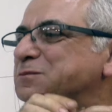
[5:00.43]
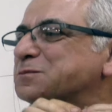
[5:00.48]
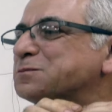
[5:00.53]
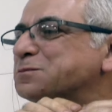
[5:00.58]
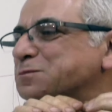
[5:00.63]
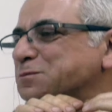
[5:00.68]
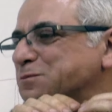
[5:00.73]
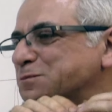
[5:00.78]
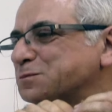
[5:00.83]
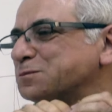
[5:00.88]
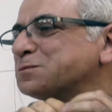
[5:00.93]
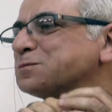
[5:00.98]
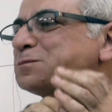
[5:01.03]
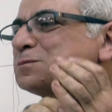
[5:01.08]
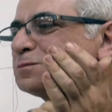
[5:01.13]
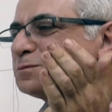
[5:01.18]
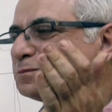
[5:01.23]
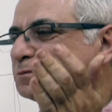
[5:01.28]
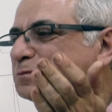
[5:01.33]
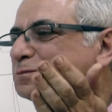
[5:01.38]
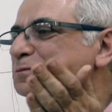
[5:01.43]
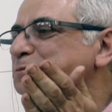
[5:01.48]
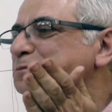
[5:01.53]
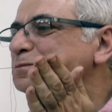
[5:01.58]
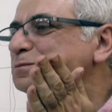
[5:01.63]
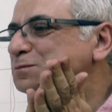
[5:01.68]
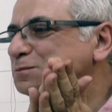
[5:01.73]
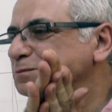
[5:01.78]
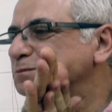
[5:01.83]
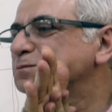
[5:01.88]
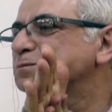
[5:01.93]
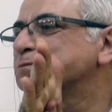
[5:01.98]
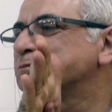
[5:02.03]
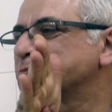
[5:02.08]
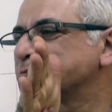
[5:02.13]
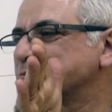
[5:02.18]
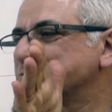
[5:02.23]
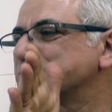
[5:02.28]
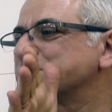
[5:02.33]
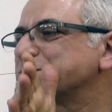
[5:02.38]
as last time. You twisted
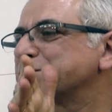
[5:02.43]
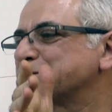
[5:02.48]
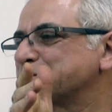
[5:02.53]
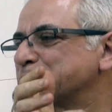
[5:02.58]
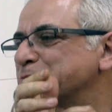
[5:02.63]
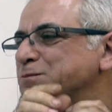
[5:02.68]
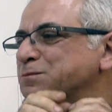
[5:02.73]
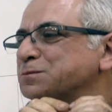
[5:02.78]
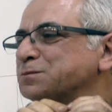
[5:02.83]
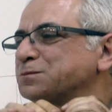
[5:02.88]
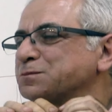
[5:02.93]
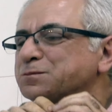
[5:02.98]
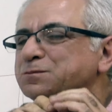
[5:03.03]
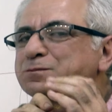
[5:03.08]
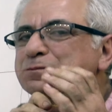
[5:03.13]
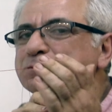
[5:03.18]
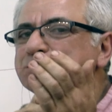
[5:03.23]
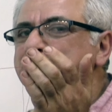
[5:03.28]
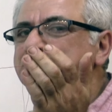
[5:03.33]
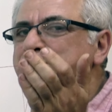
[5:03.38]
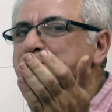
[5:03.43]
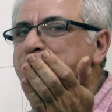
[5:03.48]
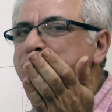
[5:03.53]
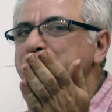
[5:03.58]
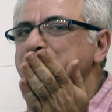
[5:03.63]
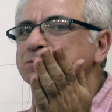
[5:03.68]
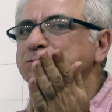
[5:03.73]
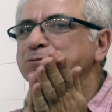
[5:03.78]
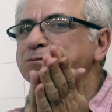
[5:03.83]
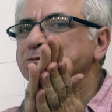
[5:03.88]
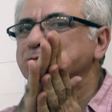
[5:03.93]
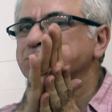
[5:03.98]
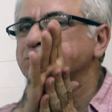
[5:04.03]
about 12 or 15 times